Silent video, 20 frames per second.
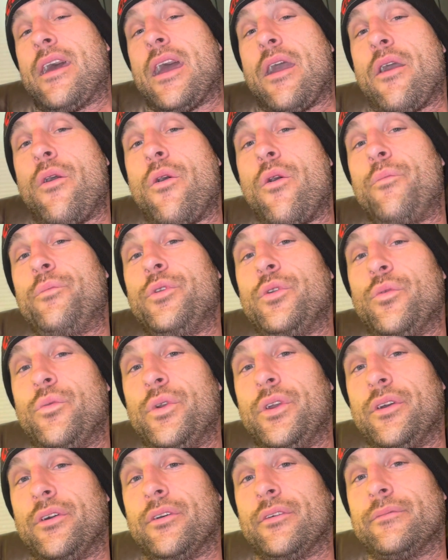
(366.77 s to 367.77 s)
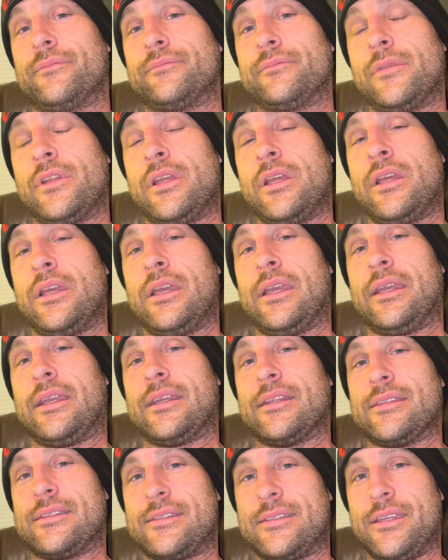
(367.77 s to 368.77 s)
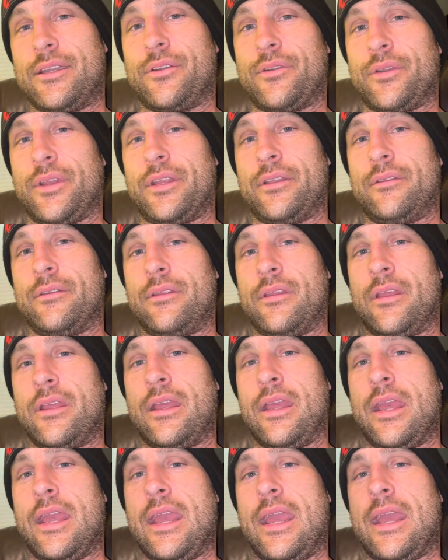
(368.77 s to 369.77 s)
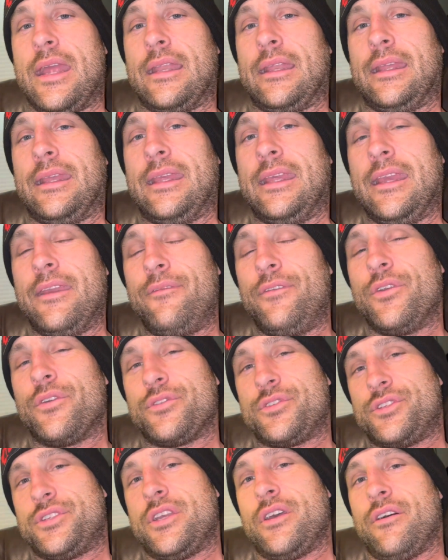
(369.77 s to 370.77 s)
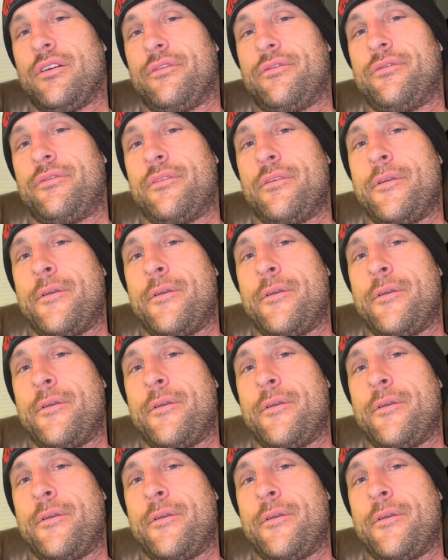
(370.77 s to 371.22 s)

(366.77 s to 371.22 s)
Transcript: I hope you will consider it and give yourself